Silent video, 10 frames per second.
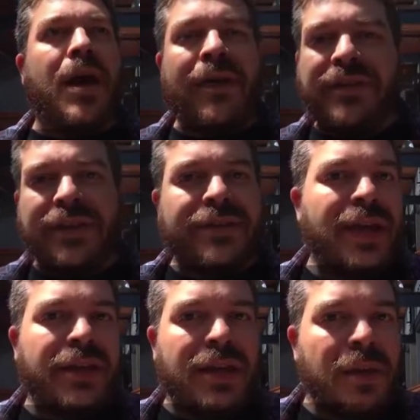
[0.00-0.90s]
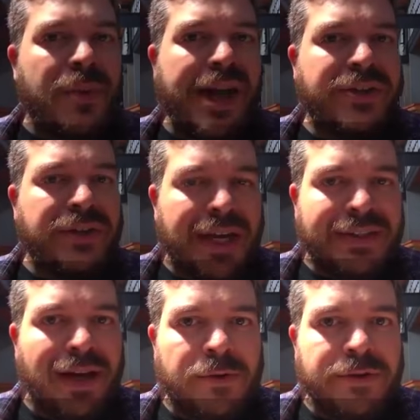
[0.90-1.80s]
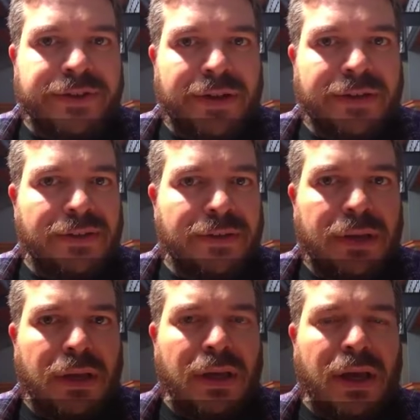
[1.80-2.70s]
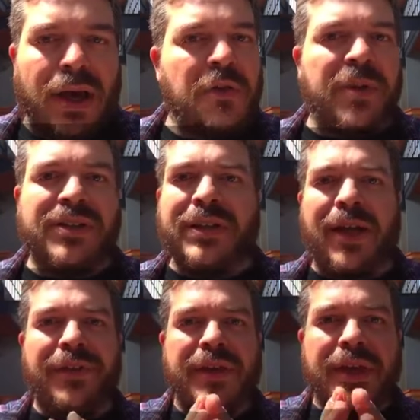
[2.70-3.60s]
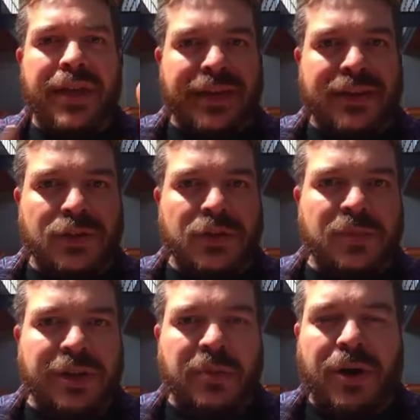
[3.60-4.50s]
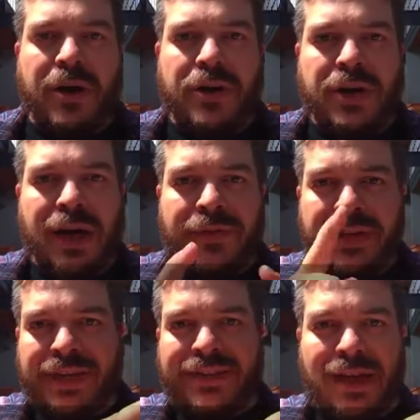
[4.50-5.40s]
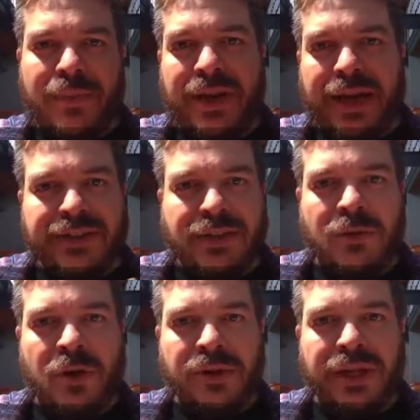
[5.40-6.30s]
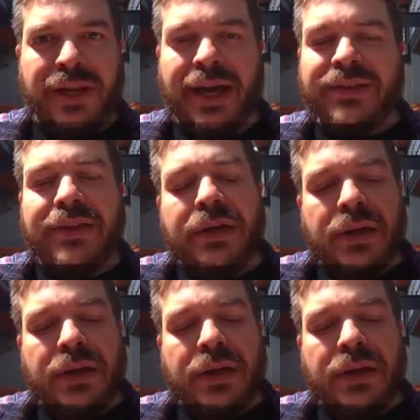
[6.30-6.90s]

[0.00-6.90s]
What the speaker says: Obviously, it's not going to impact your desktop results, especially now that the indexes are split apart and you have the desktop index and the mobile index.